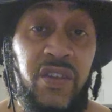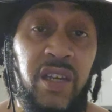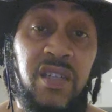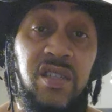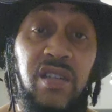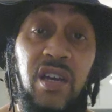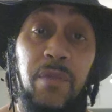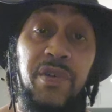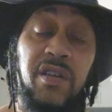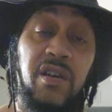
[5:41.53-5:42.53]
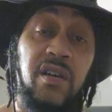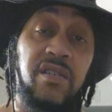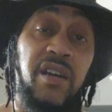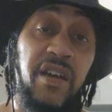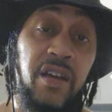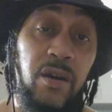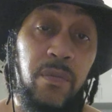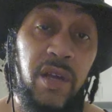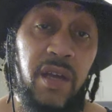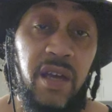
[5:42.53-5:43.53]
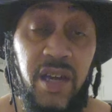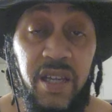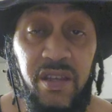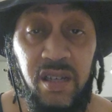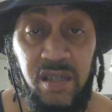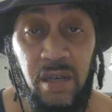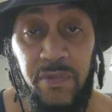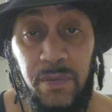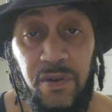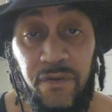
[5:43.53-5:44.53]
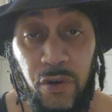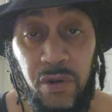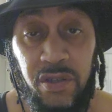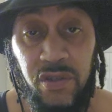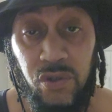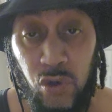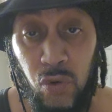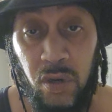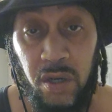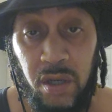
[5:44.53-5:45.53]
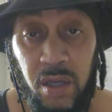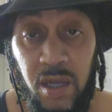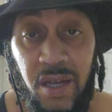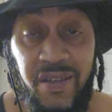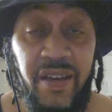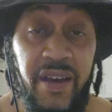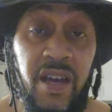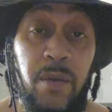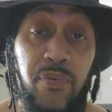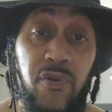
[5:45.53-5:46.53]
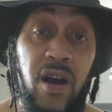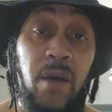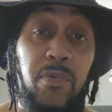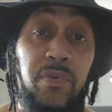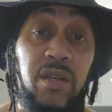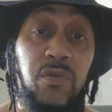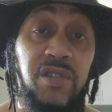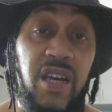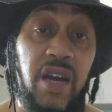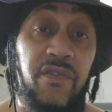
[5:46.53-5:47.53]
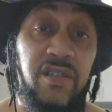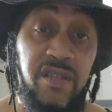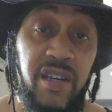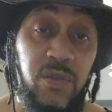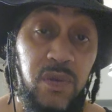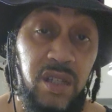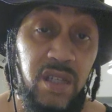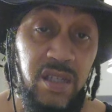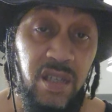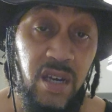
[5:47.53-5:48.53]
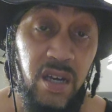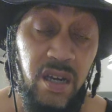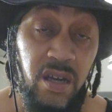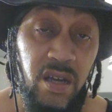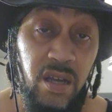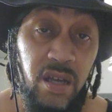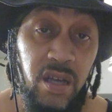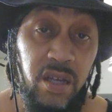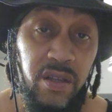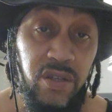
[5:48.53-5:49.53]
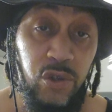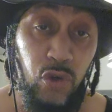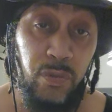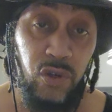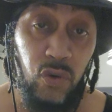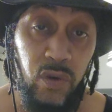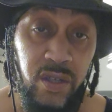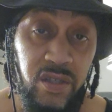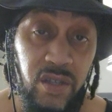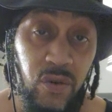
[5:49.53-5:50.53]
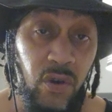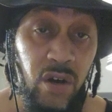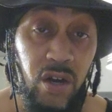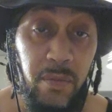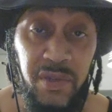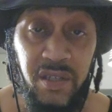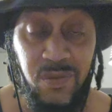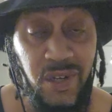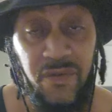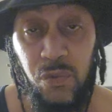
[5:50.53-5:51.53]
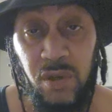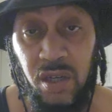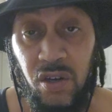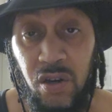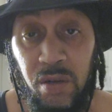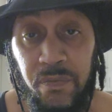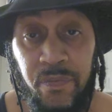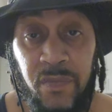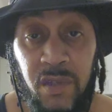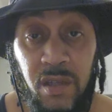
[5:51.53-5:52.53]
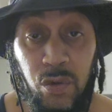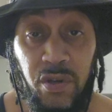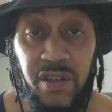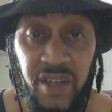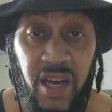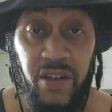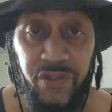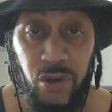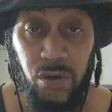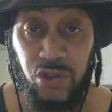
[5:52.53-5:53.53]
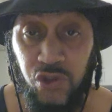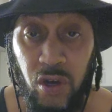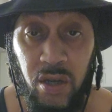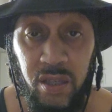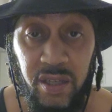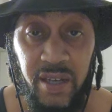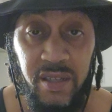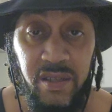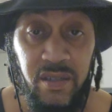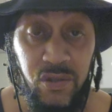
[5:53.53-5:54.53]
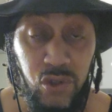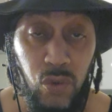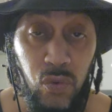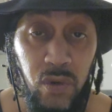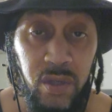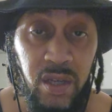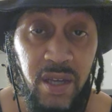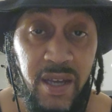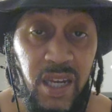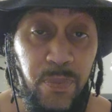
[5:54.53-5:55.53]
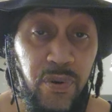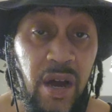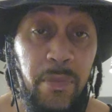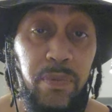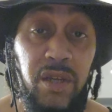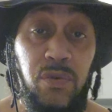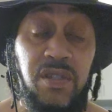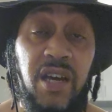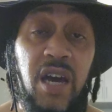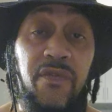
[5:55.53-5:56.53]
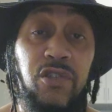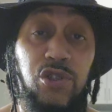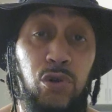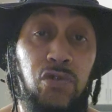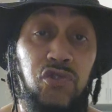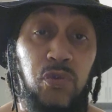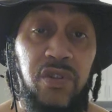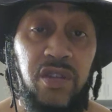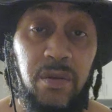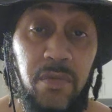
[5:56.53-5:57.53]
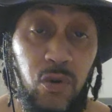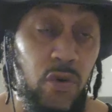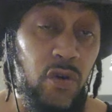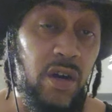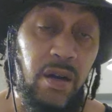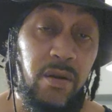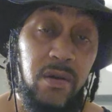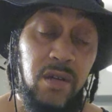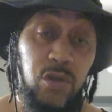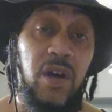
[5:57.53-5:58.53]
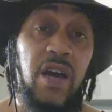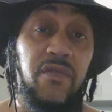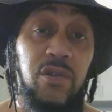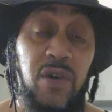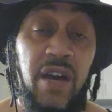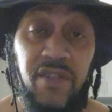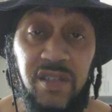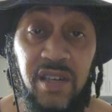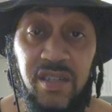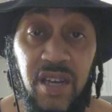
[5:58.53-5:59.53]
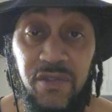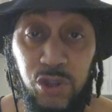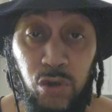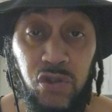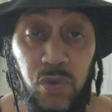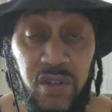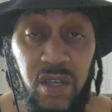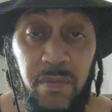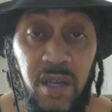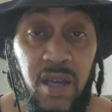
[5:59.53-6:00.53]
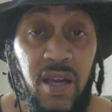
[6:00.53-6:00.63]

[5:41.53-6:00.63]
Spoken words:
And then he said because Ham had done something perverted to Noah, the Ham probably was having sex with these humanoids or hominids, whatever you want to call them, the Neanderthals, troglodytes, and so on. And he probably was having children with them, or having sex and having children with them.